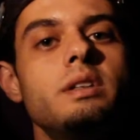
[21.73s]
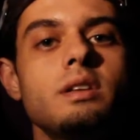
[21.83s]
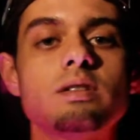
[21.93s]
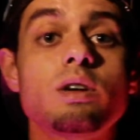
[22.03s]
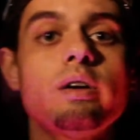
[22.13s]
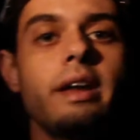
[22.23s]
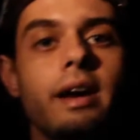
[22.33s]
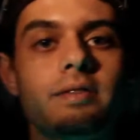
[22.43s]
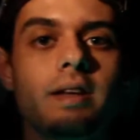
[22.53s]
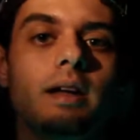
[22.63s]
doesn't already
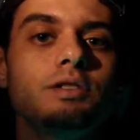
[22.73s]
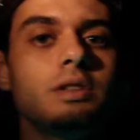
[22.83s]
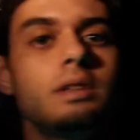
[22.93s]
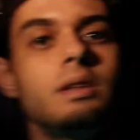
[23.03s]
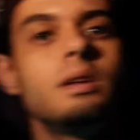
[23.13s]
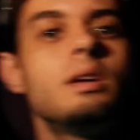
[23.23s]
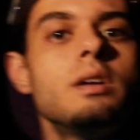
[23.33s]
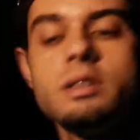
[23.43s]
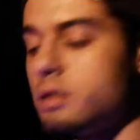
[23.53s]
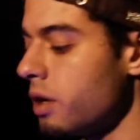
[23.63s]
have tension,
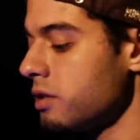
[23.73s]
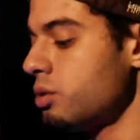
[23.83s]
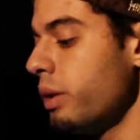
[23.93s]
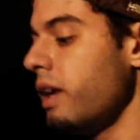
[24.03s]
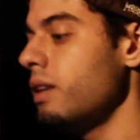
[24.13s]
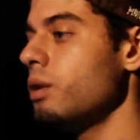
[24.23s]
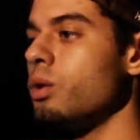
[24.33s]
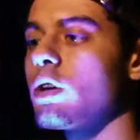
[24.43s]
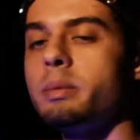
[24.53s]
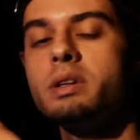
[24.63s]
start swinging the
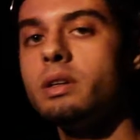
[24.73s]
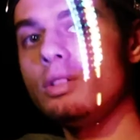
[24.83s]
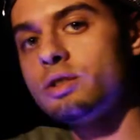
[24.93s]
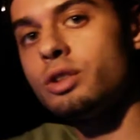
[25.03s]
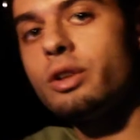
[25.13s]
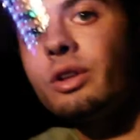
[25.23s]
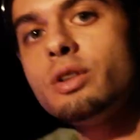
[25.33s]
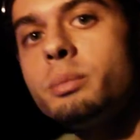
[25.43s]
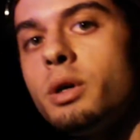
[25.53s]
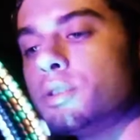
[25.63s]
orbit in a circular
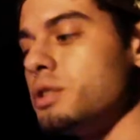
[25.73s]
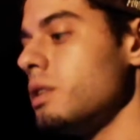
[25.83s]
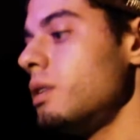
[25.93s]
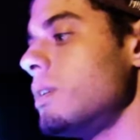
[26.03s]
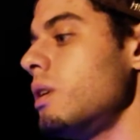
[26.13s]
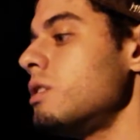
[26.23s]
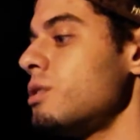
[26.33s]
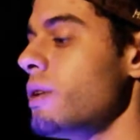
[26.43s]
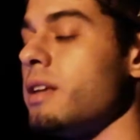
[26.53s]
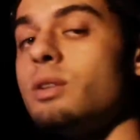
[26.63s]
motion so
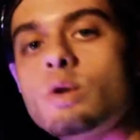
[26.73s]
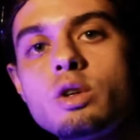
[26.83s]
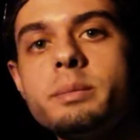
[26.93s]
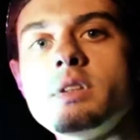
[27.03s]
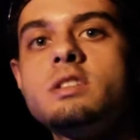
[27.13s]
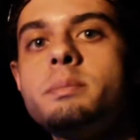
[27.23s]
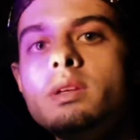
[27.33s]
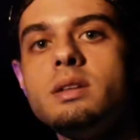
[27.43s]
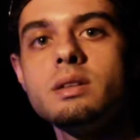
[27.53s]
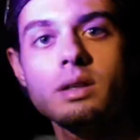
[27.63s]
that the orbit
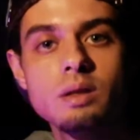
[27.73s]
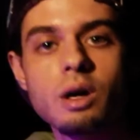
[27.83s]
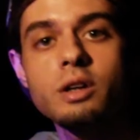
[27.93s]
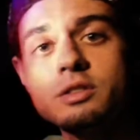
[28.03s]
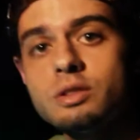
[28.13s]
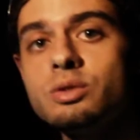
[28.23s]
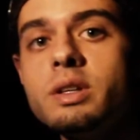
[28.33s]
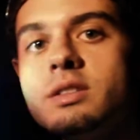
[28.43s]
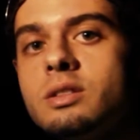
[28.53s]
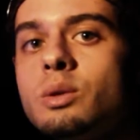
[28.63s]
spin can cause the
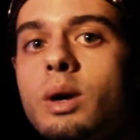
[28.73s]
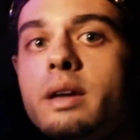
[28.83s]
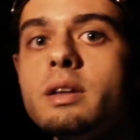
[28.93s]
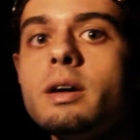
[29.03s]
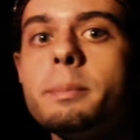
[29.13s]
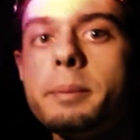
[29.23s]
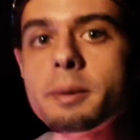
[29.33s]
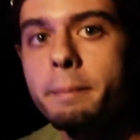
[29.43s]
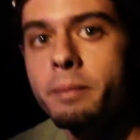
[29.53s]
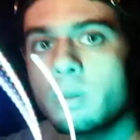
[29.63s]
strings to wind up,
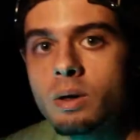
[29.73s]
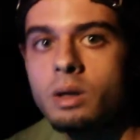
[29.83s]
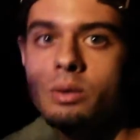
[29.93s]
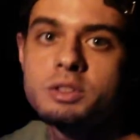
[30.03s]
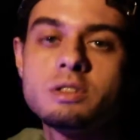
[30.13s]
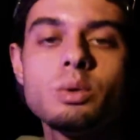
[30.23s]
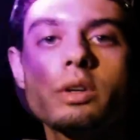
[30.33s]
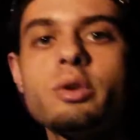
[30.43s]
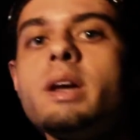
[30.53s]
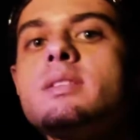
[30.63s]
which is what
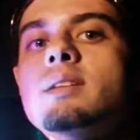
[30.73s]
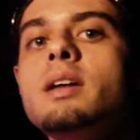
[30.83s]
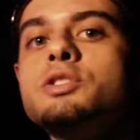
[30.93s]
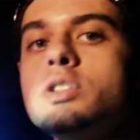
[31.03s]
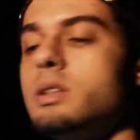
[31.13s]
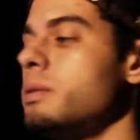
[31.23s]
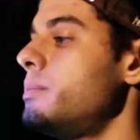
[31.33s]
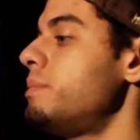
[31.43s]
creates tension.